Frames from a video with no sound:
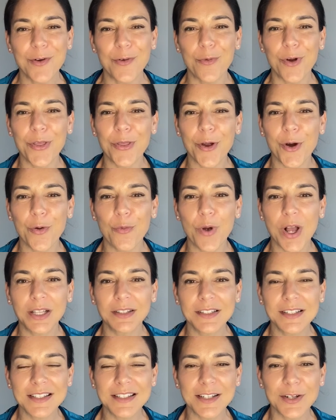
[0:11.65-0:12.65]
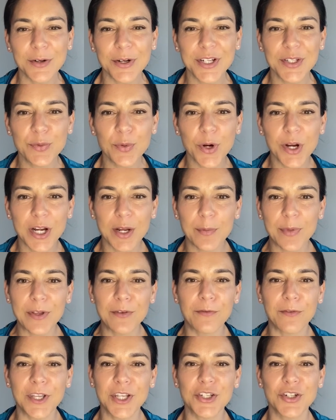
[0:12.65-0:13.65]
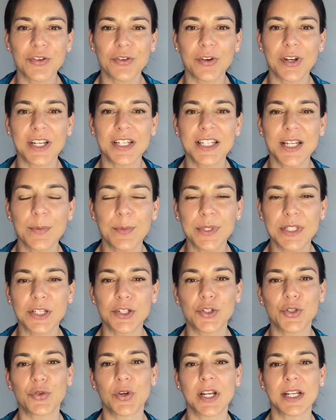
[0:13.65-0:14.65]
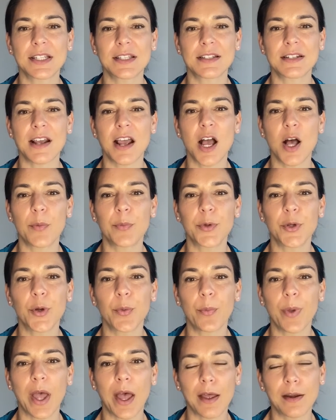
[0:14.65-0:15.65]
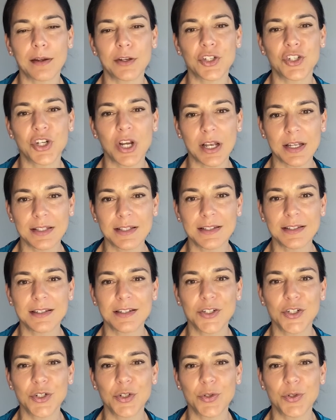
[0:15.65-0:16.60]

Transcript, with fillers: With our wellness series, we're going to be featuring tips and tricks to help your pet adjust